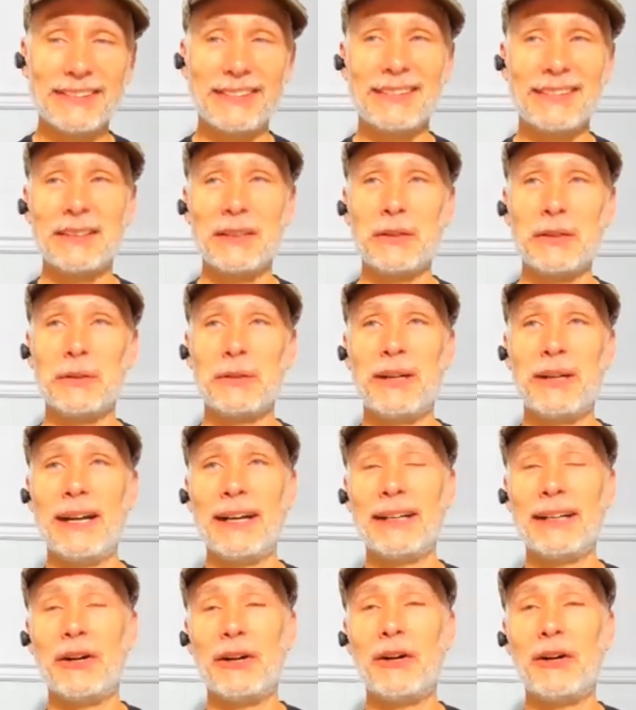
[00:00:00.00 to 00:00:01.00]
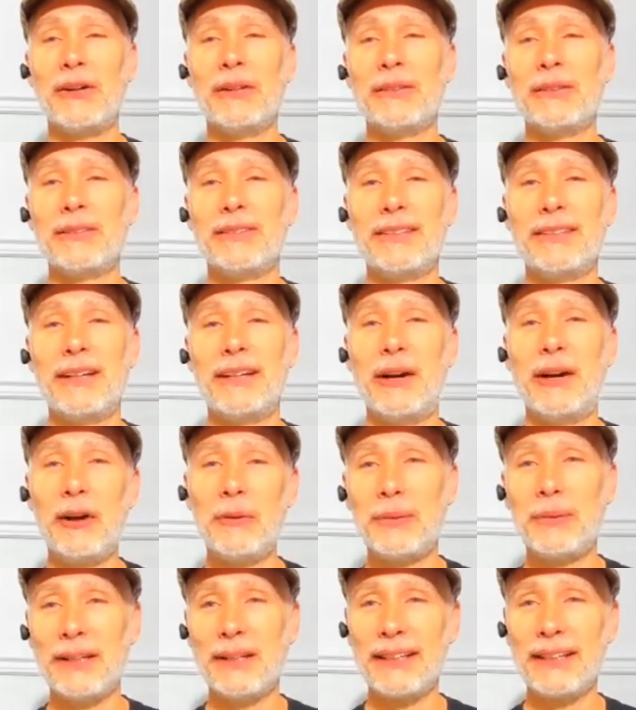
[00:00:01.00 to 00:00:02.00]
So I call our
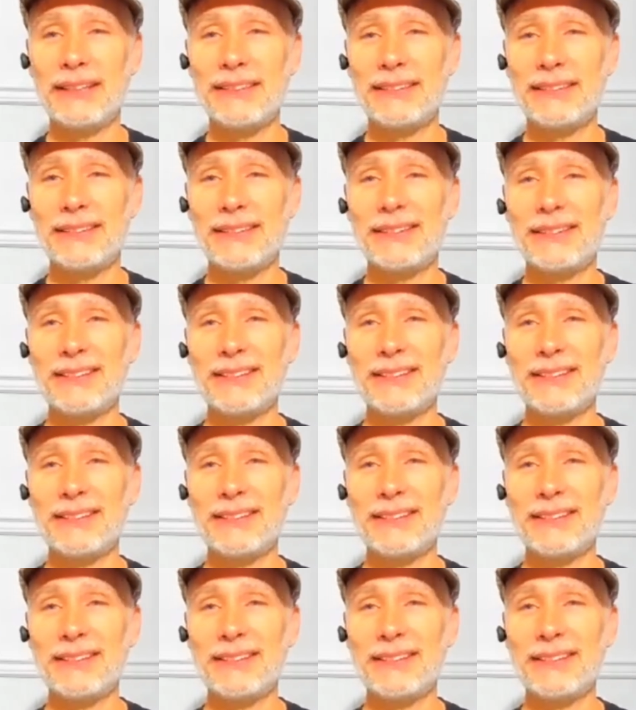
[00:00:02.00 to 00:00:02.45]
place,